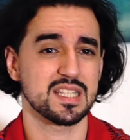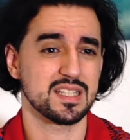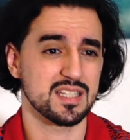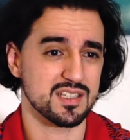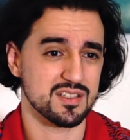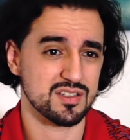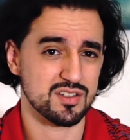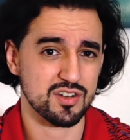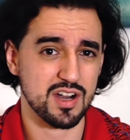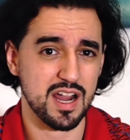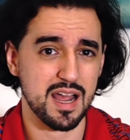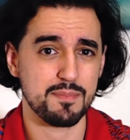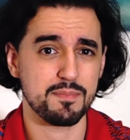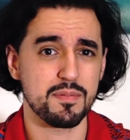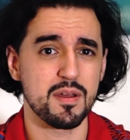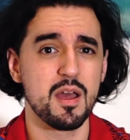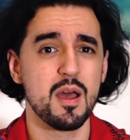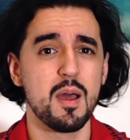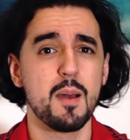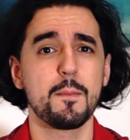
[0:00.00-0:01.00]
the
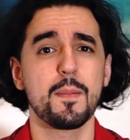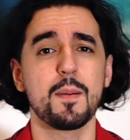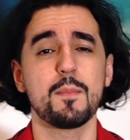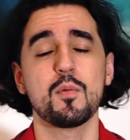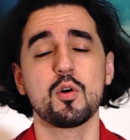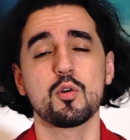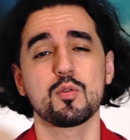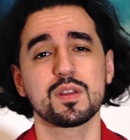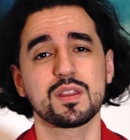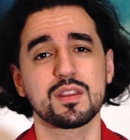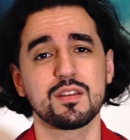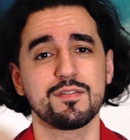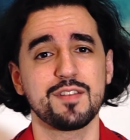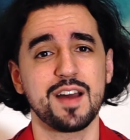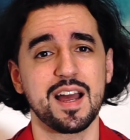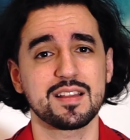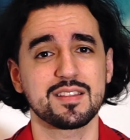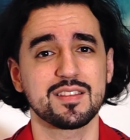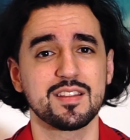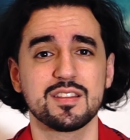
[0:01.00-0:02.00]
strap, but more with the
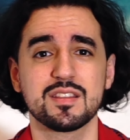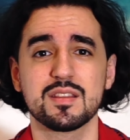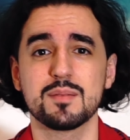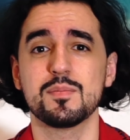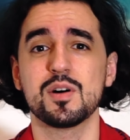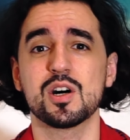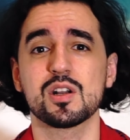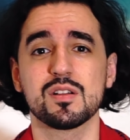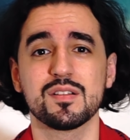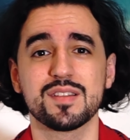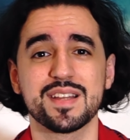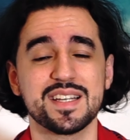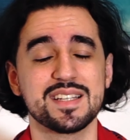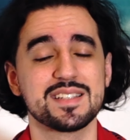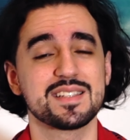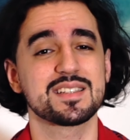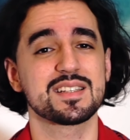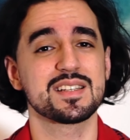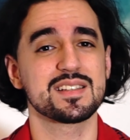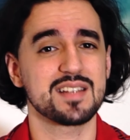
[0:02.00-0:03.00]
fact that the model that
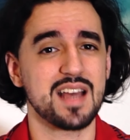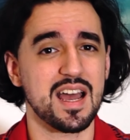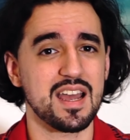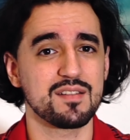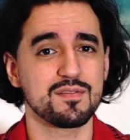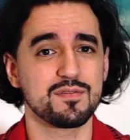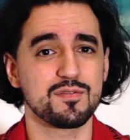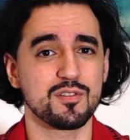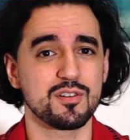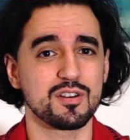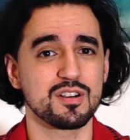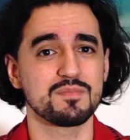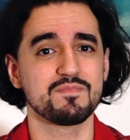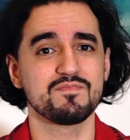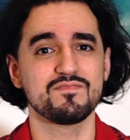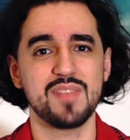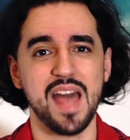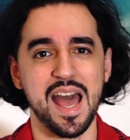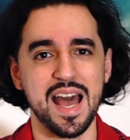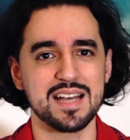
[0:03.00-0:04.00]
it's designed
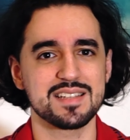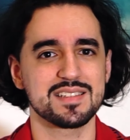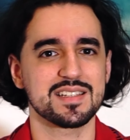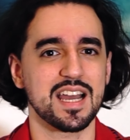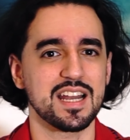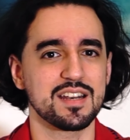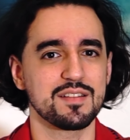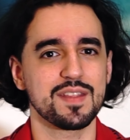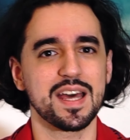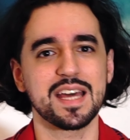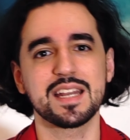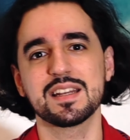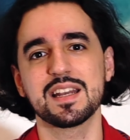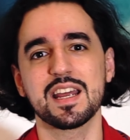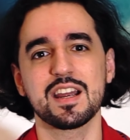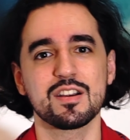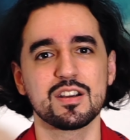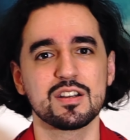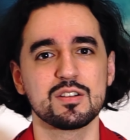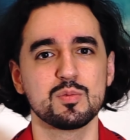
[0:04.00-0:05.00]
for has kind of that
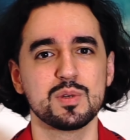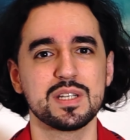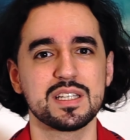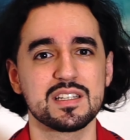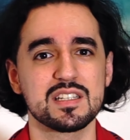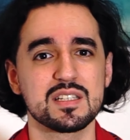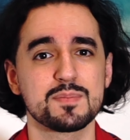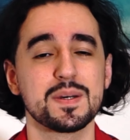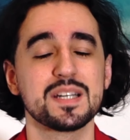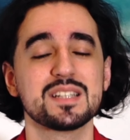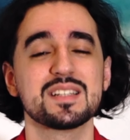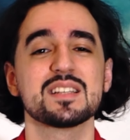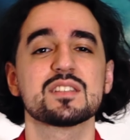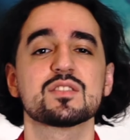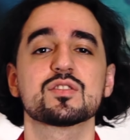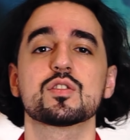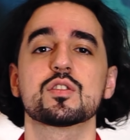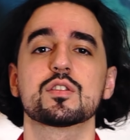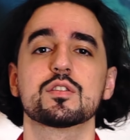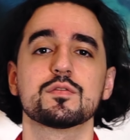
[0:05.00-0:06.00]
inherent weakness, but it
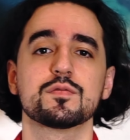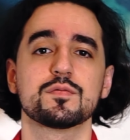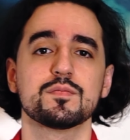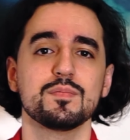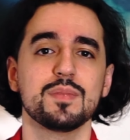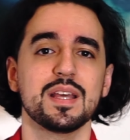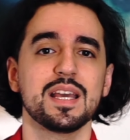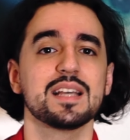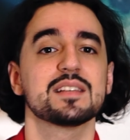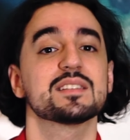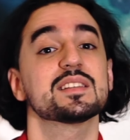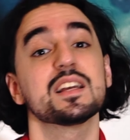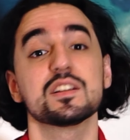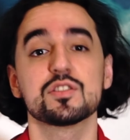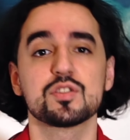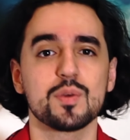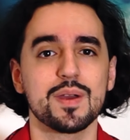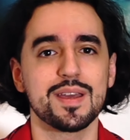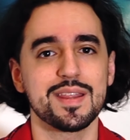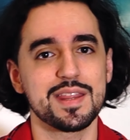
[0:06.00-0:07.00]
does sort of
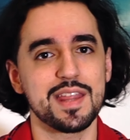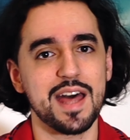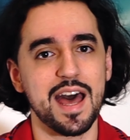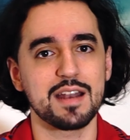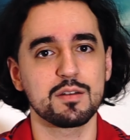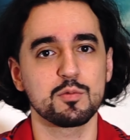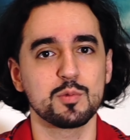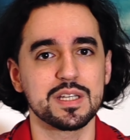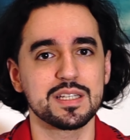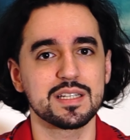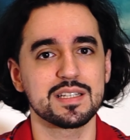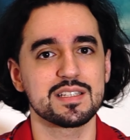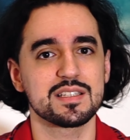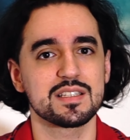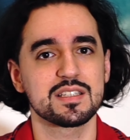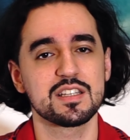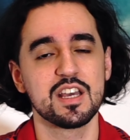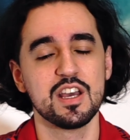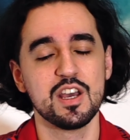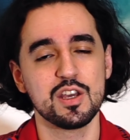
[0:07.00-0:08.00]
accentuate that
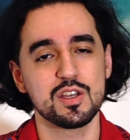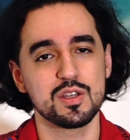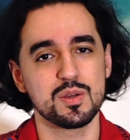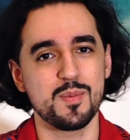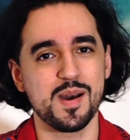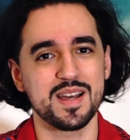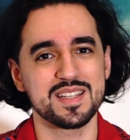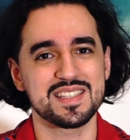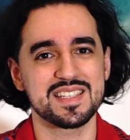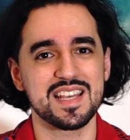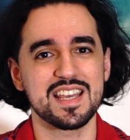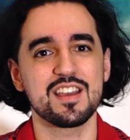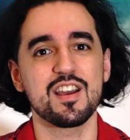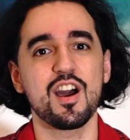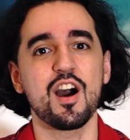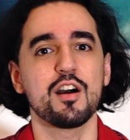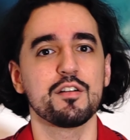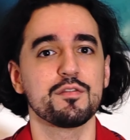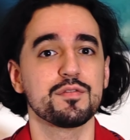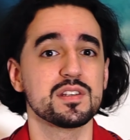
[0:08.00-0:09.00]
weakness, you might say,
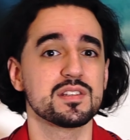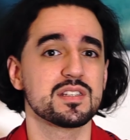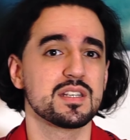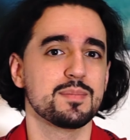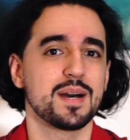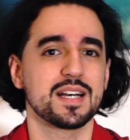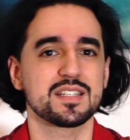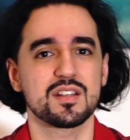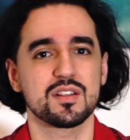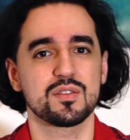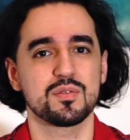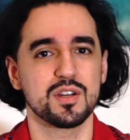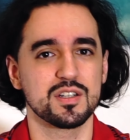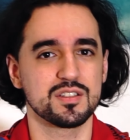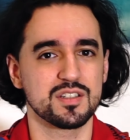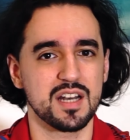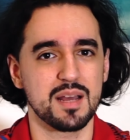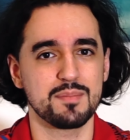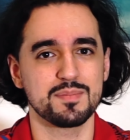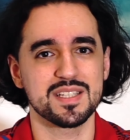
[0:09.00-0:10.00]
of the Seamaster
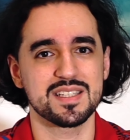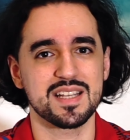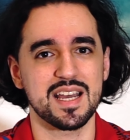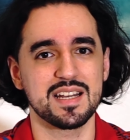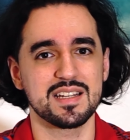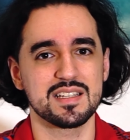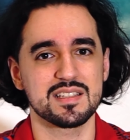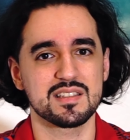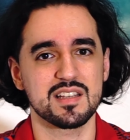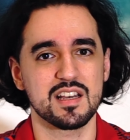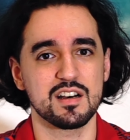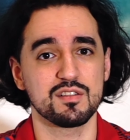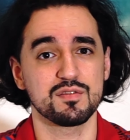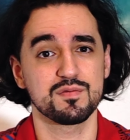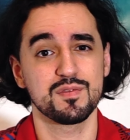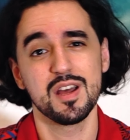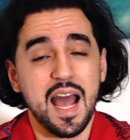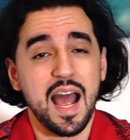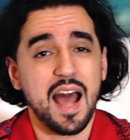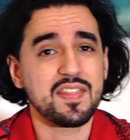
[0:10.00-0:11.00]
300M design
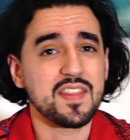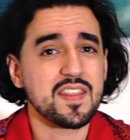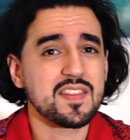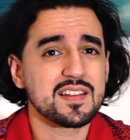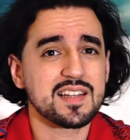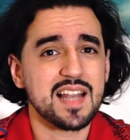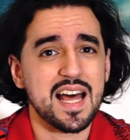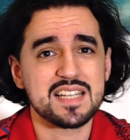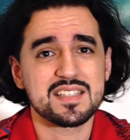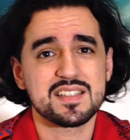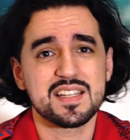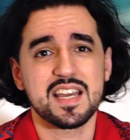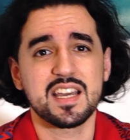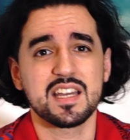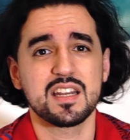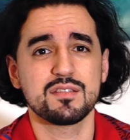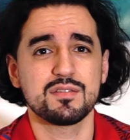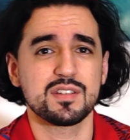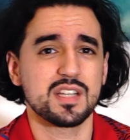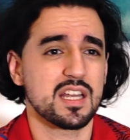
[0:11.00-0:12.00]
itself. And then the last
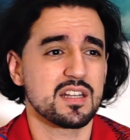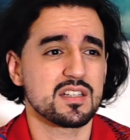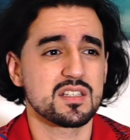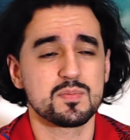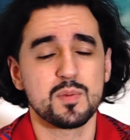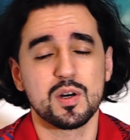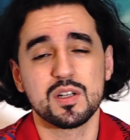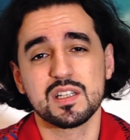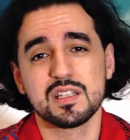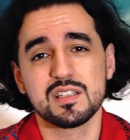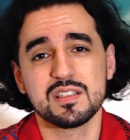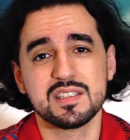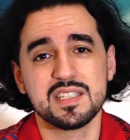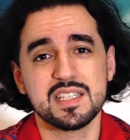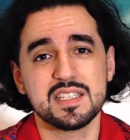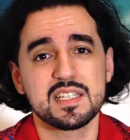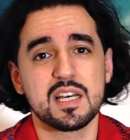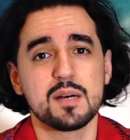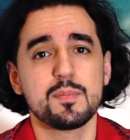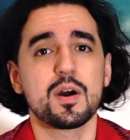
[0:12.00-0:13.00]
negative, again, a small little
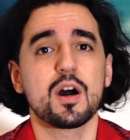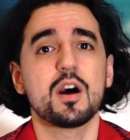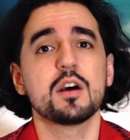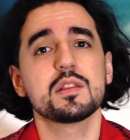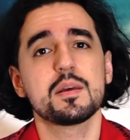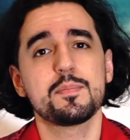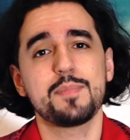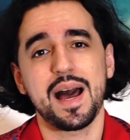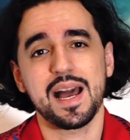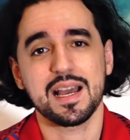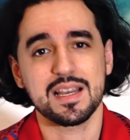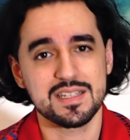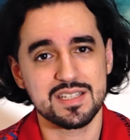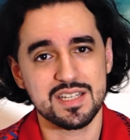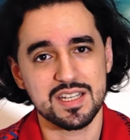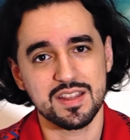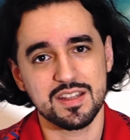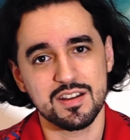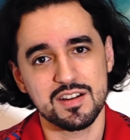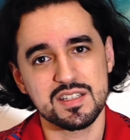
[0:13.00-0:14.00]
detail, but on the
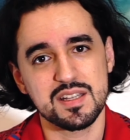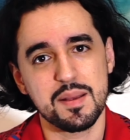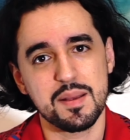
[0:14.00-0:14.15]
packaging, there is a